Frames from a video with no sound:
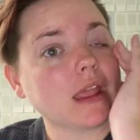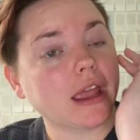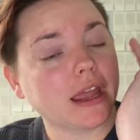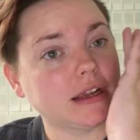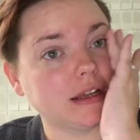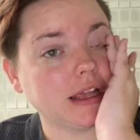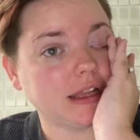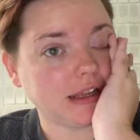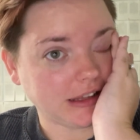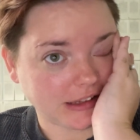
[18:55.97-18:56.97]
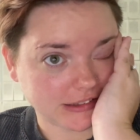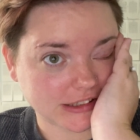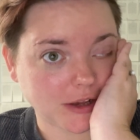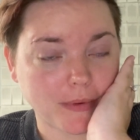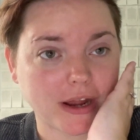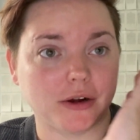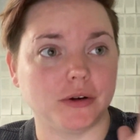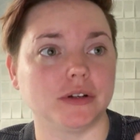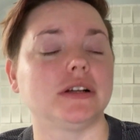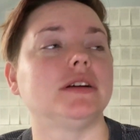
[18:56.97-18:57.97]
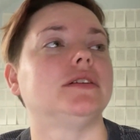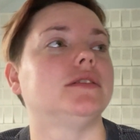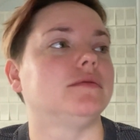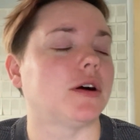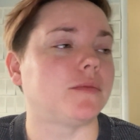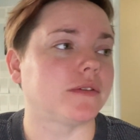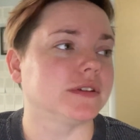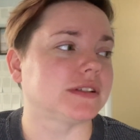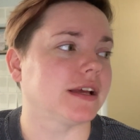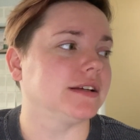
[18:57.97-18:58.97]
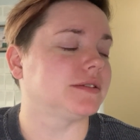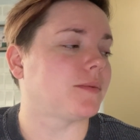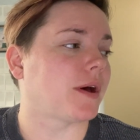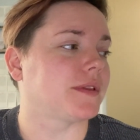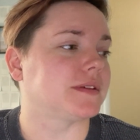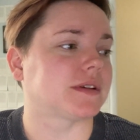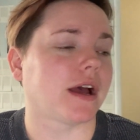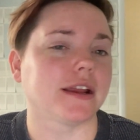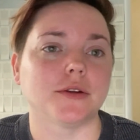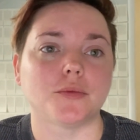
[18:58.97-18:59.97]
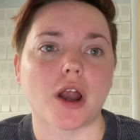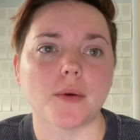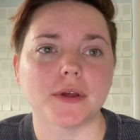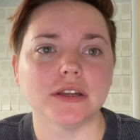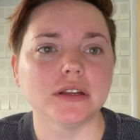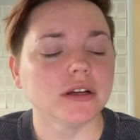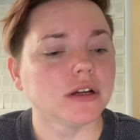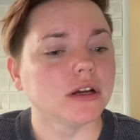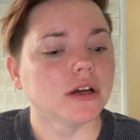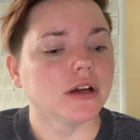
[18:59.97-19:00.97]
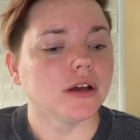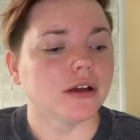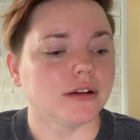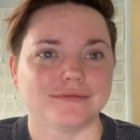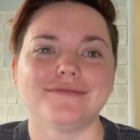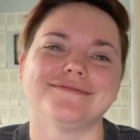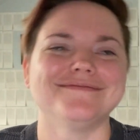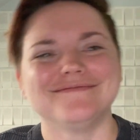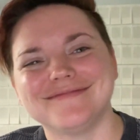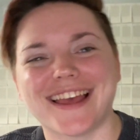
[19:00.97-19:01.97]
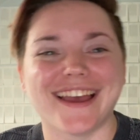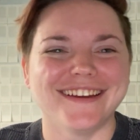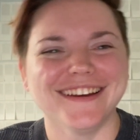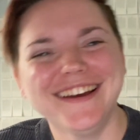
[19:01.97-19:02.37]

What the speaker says: And it is about, A Marvellous Light is about this guy named Robin. Hey.